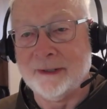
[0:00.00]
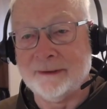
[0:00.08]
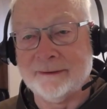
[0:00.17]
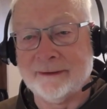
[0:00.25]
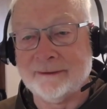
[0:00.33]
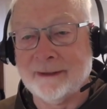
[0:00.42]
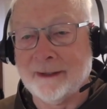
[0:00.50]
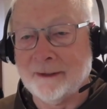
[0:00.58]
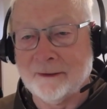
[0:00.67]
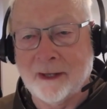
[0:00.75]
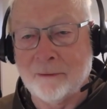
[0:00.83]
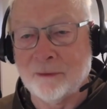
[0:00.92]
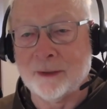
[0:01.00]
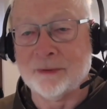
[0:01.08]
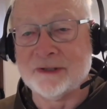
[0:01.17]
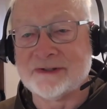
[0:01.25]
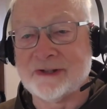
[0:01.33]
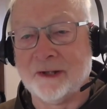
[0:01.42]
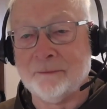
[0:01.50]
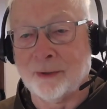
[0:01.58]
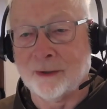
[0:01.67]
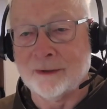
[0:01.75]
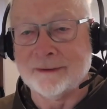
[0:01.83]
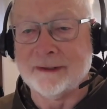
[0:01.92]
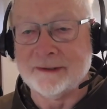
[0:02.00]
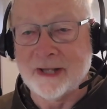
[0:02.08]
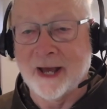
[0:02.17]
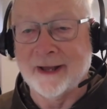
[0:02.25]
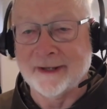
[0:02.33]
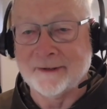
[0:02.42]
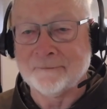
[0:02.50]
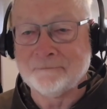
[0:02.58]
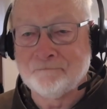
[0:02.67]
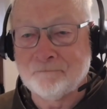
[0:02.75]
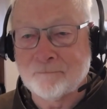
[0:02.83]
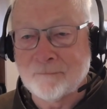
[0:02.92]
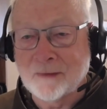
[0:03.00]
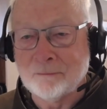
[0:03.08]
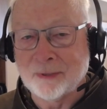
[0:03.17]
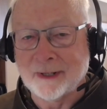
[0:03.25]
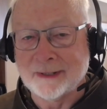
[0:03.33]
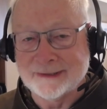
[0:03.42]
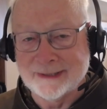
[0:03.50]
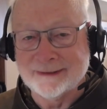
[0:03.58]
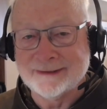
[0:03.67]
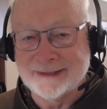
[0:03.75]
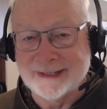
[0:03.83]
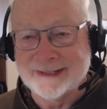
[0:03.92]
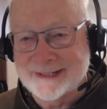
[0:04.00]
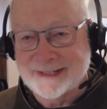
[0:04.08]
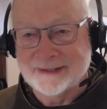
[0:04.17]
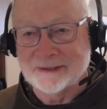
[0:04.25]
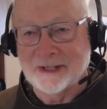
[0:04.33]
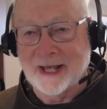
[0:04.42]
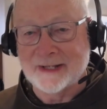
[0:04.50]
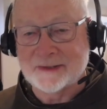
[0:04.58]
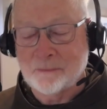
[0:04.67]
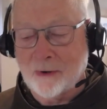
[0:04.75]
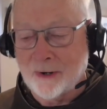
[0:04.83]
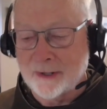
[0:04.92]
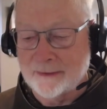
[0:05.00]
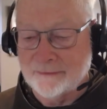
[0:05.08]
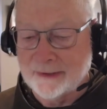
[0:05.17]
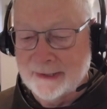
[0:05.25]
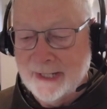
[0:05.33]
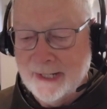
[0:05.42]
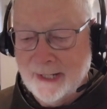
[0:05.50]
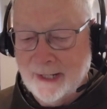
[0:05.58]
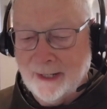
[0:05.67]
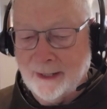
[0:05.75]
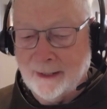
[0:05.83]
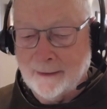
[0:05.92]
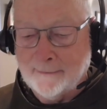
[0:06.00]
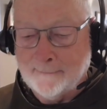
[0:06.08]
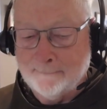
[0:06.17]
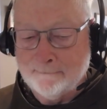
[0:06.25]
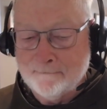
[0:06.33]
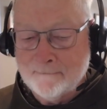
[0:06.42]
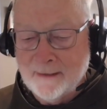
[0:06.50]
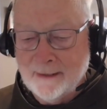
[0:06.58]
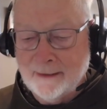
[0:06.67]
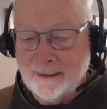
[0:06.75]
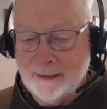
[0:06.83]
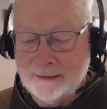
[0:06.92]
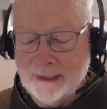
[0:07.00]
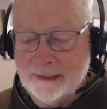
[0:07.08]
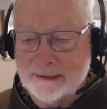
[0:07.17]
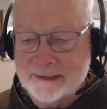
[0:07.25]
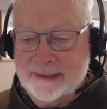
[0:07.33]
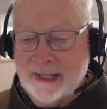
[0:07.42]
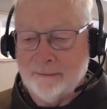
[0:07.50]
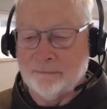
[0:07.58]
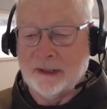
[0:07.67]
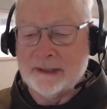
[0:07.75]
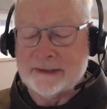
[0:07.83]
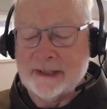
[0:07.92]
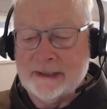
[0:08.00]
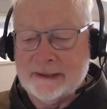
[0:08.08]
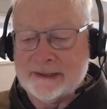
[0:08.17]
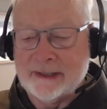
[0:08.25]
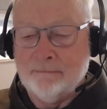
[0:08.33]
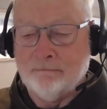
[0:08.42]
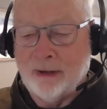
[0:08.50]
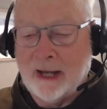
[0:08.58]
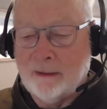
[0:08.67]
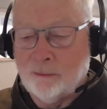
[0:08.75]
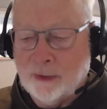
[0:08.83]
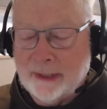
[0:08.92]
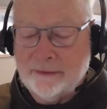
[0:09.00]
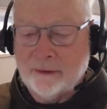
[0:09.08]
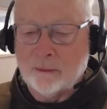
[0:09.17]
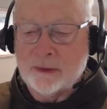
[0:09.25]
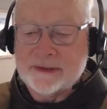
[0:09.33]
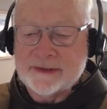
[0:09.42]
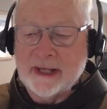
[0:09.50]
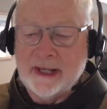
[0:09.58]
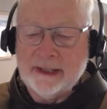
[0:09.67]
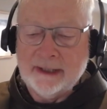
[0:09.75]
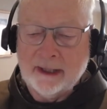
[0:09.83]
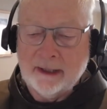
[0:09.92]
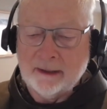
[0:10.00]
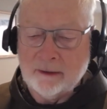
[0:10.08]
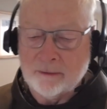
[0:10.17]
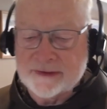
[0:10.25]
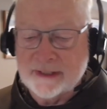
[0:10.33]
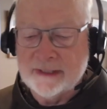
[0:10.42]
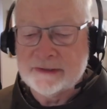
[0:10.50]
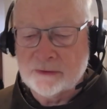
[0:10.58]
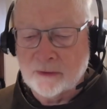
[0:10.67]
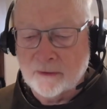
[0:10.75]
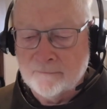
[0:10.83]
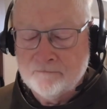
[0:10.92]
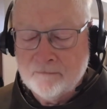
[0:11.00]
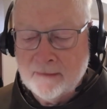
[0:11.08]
been sunburnt and dying, but I did see the last part of it. Um, in the same place in Zimbabwe, there was it was Easter,